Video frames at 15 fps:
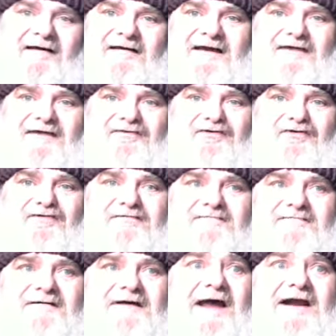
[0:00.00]
it's
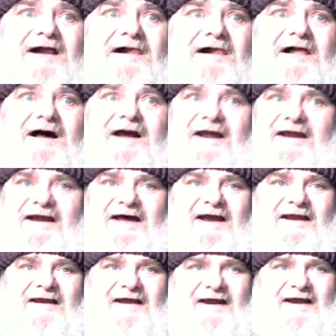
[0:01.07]
8 o'clock at
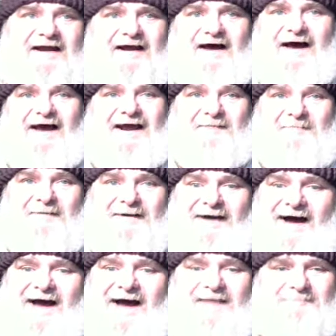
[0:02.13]
night, and I am
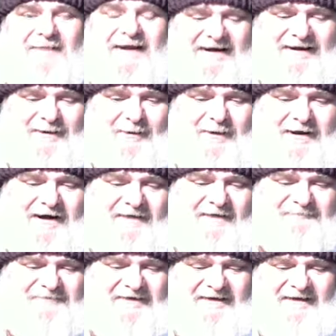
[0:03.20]
not making no
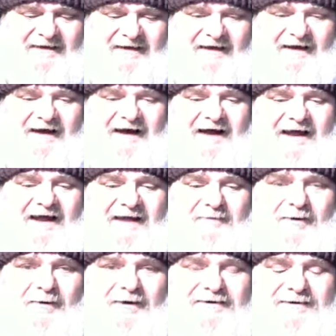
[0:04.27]
coffee. I am
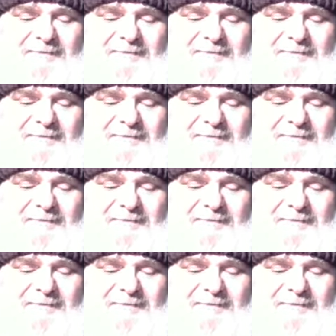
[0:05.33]
going